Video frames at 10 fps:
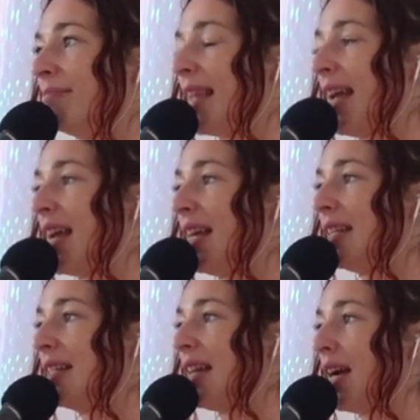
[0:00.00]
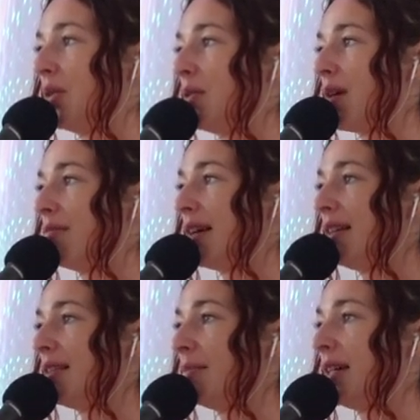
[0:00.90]
And how do I
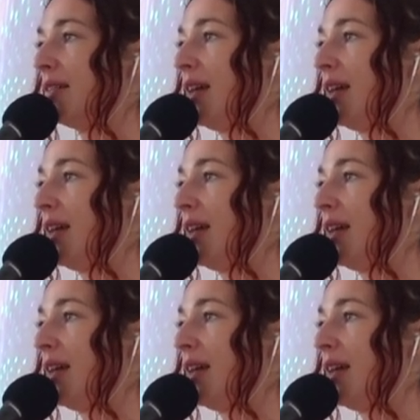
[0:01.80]
rise above?